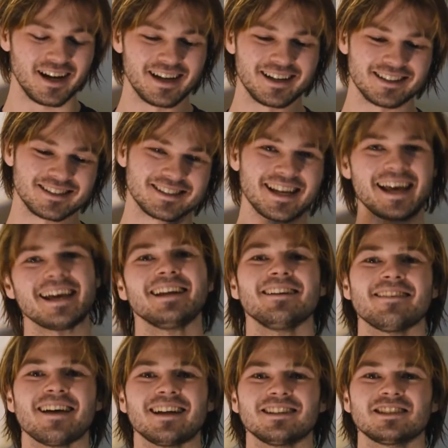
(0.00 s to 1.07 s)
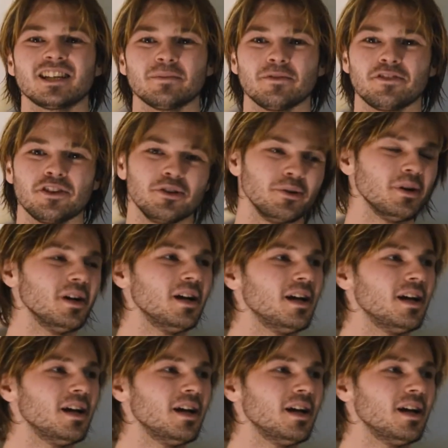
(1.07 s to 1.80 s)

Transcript: I understand that some of you